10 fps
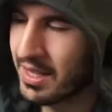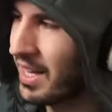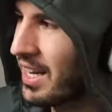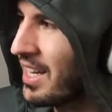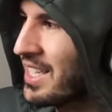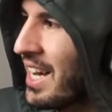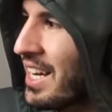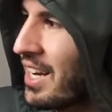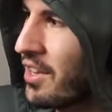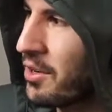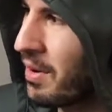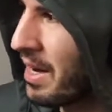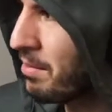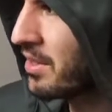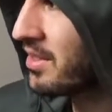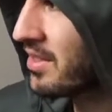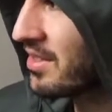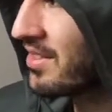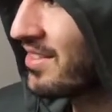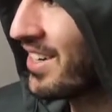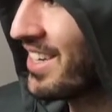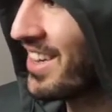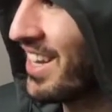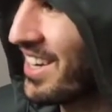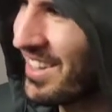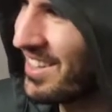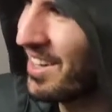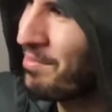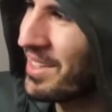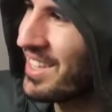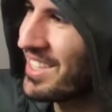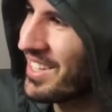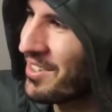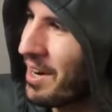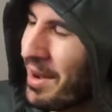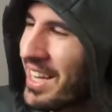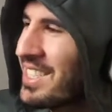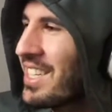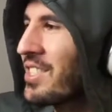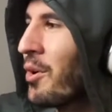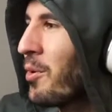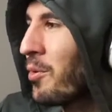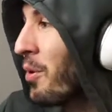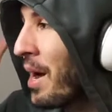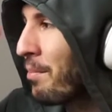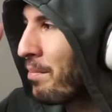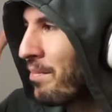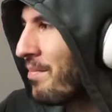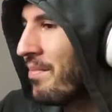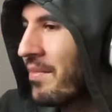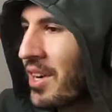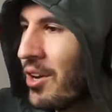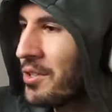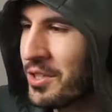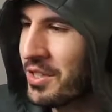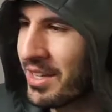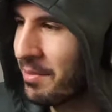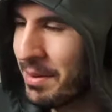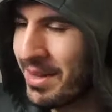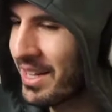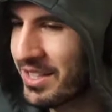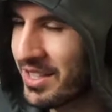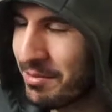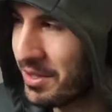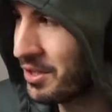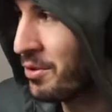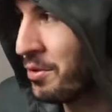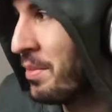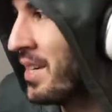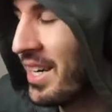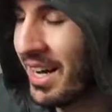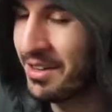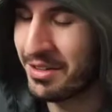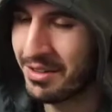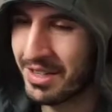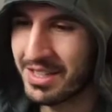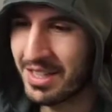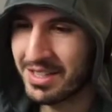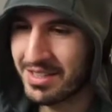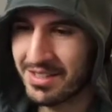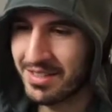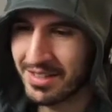Like attacking other rappers, right? Like, yeah, put these other rap. I guess that's a whole rap culture thing. Maybe not just MC Juice, but I don't know. It's